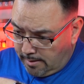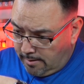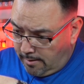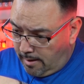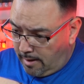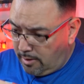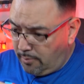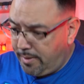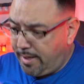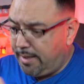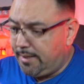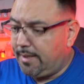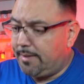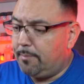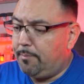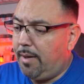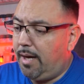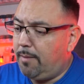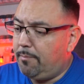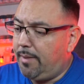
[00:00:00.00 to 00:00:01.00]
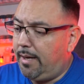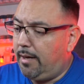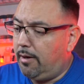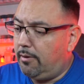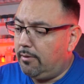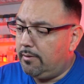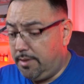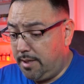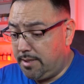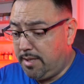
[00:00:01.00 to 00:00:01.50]
How do we get that to pop
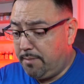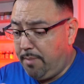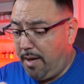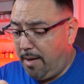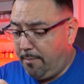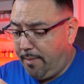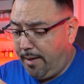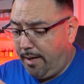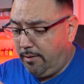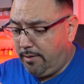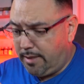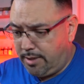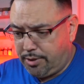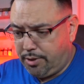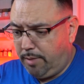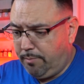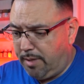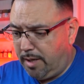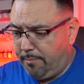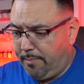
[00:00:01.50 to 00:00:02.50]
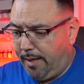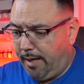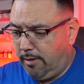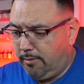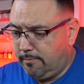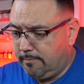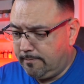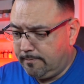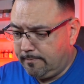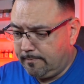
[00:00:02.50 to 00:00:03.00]
out? Does it pop out? It should pop out.
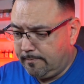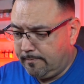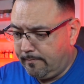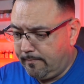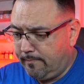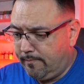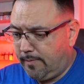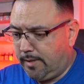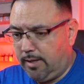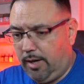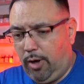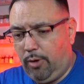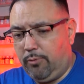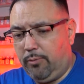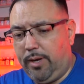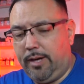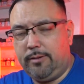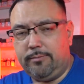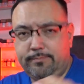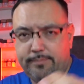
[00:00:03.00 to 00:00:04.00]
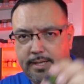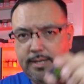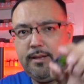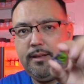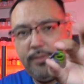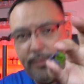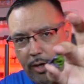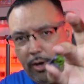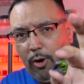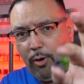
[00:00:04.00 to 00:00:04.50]
Oh, well,
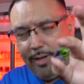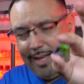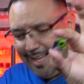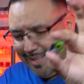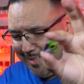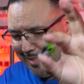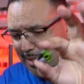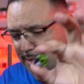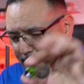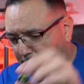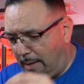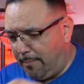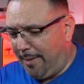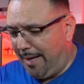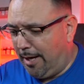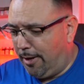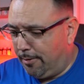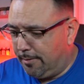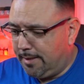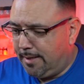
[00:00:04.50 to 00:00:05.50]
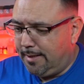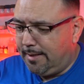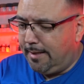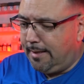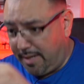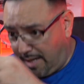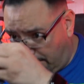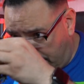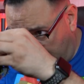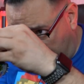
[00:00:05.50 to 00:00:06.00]
the whole head does pop out. But I'm